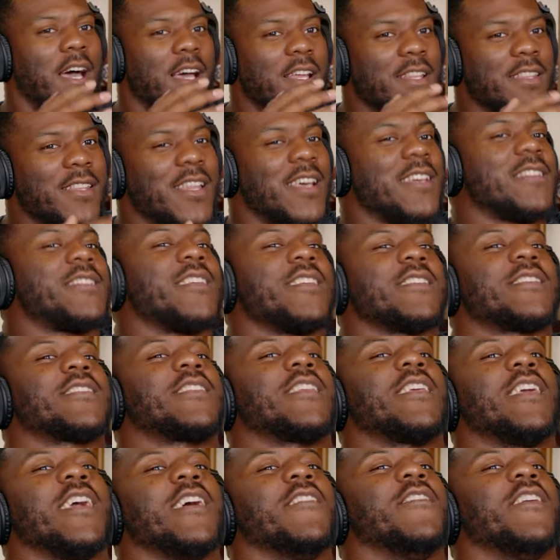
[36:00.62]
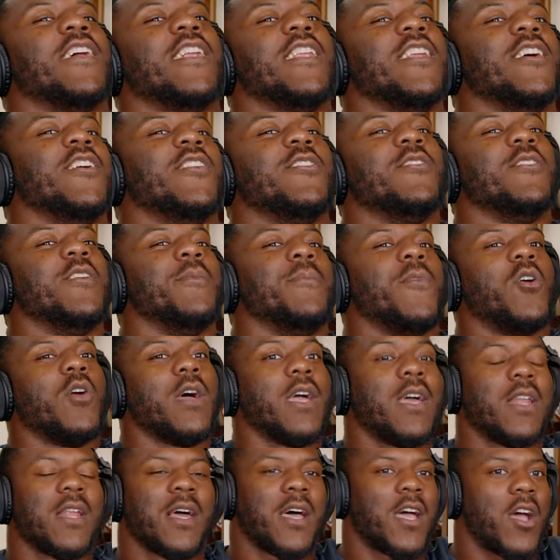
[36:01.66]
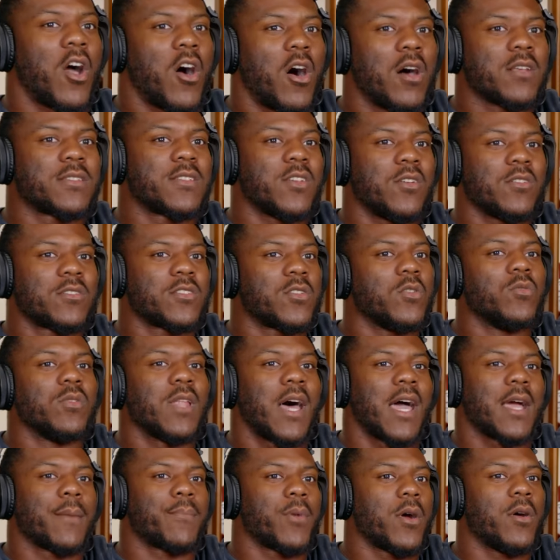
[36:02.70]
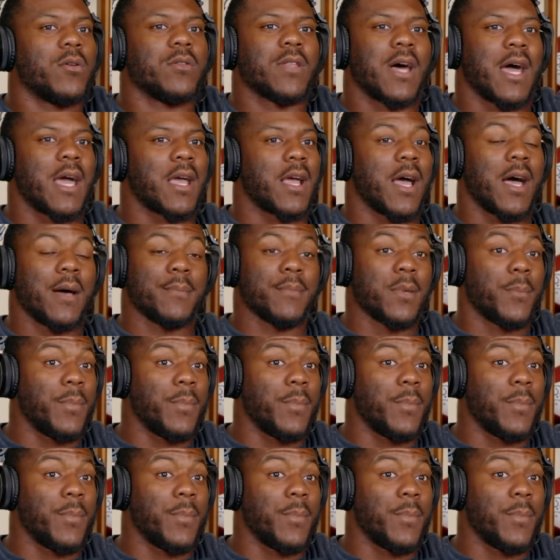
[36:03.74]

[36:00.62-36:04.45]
Let's just give it a little and also, too, like, bro, like, I'm going to